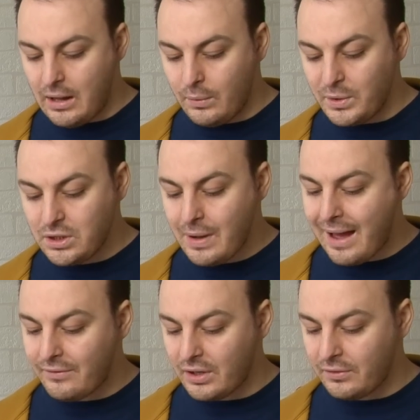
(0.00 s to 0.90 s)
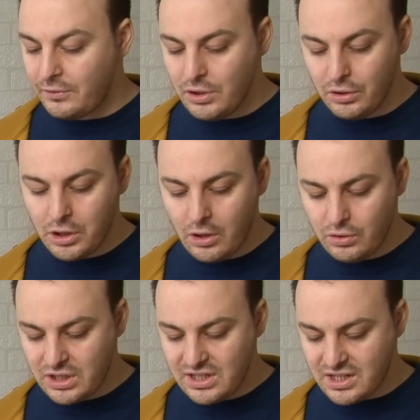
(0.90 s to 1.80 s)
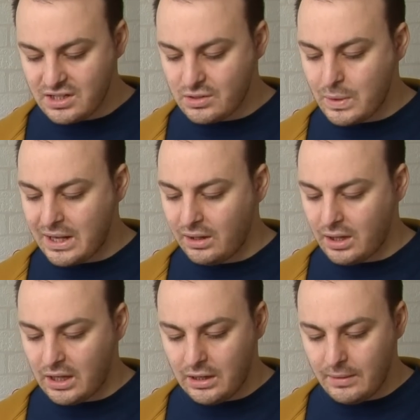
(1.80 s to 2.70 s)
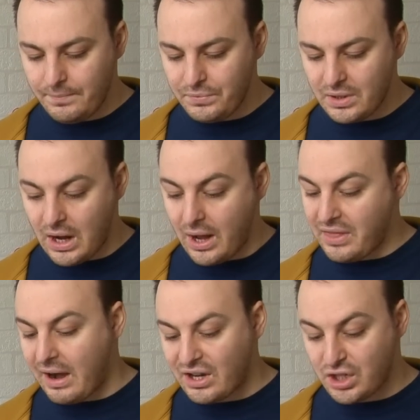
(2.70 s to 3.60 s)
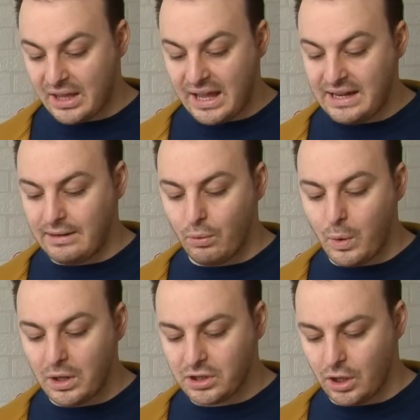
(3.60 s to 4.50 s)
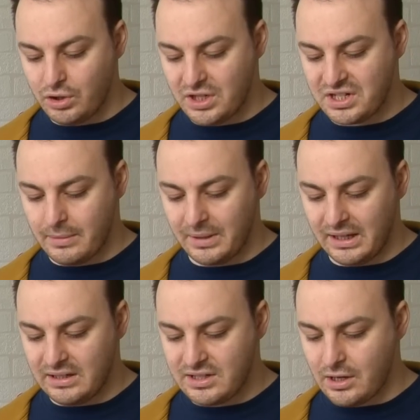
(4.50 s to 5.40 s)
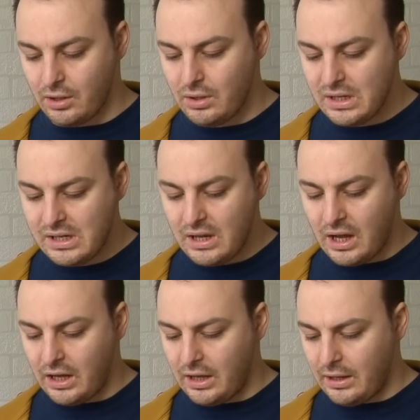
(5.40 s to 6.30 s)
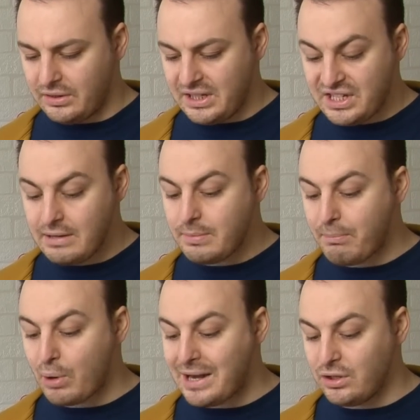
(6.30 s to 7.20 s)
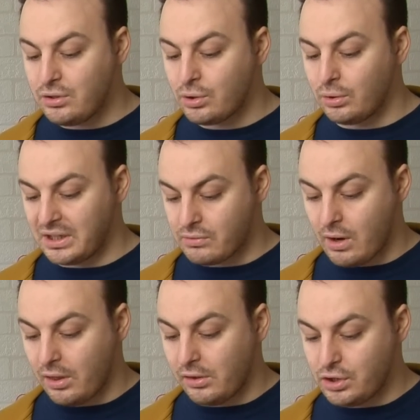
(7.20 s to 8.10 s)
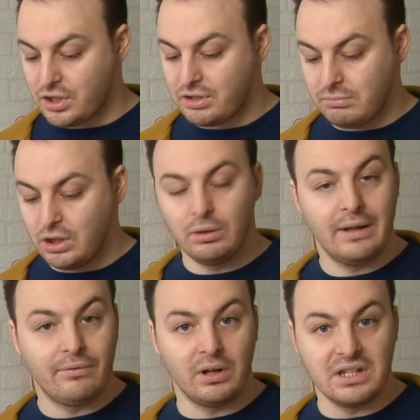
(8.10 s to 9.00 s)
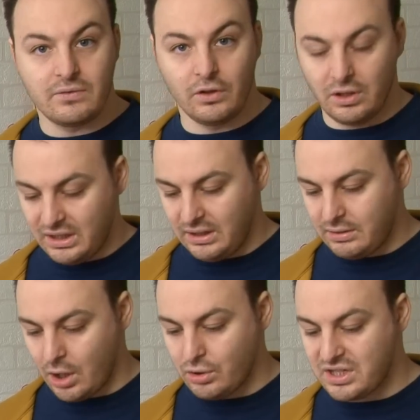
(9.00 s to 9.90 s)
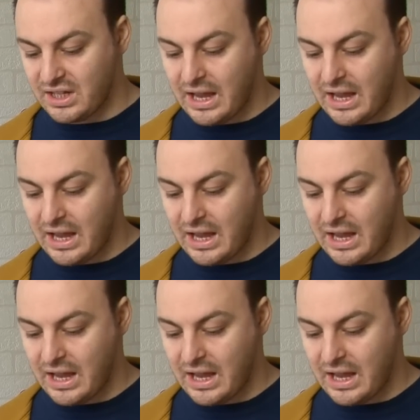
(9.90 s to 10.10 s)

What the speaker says: We do have a few new coaches as well. They're Era 1 coaches coming in. So these seem to be brand new toolings rather than just new liveries for the coaches that